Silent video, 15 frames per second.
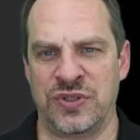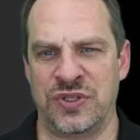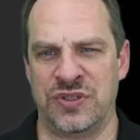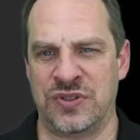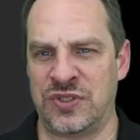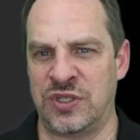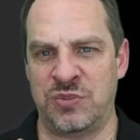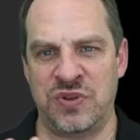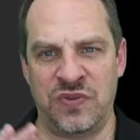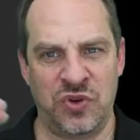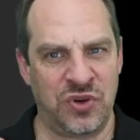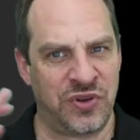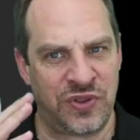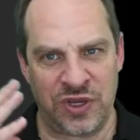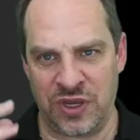And some of you
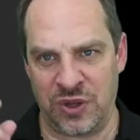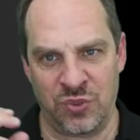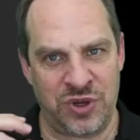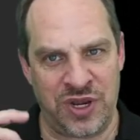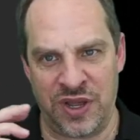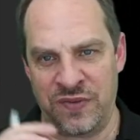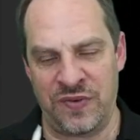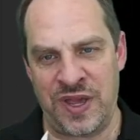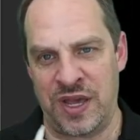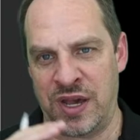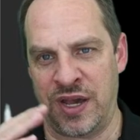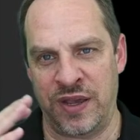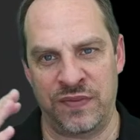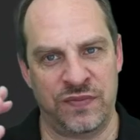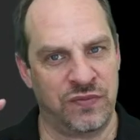are thinking, wait, I've,
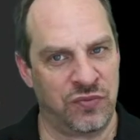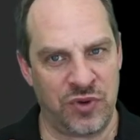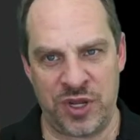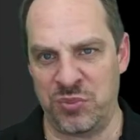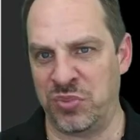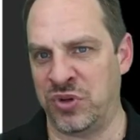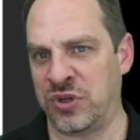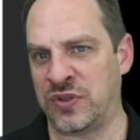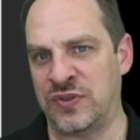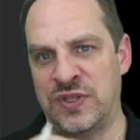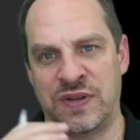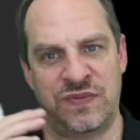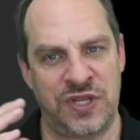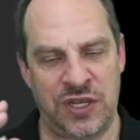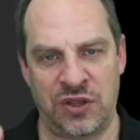I've read books,
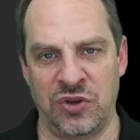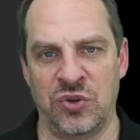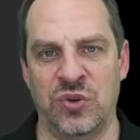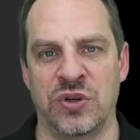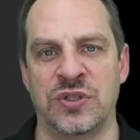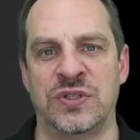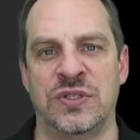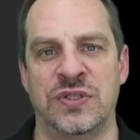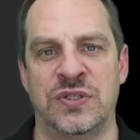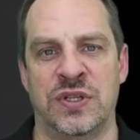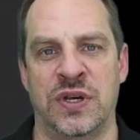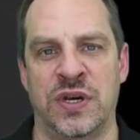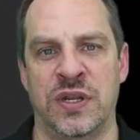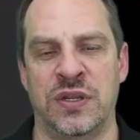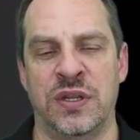I've taken courses
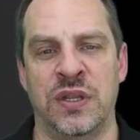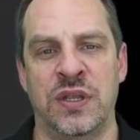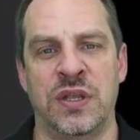on